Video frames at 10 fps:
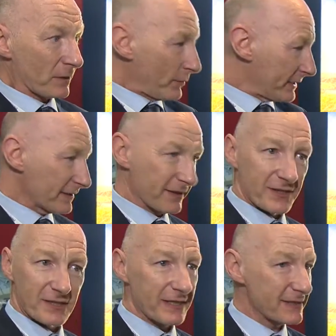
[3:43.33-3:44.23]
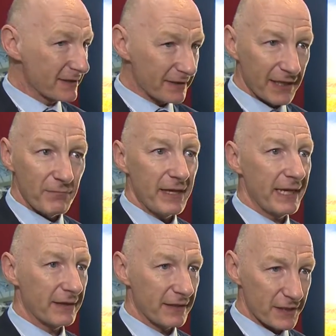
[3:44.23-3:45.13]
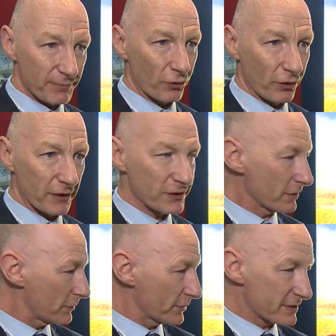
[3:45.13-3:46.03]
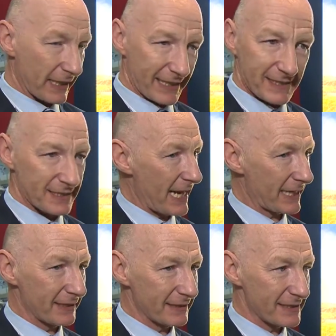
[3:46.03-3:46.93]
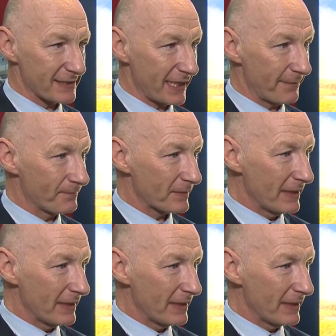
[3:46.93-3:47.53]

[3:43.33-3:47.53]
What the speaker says: we can consistently make this product so it looks exactly the same.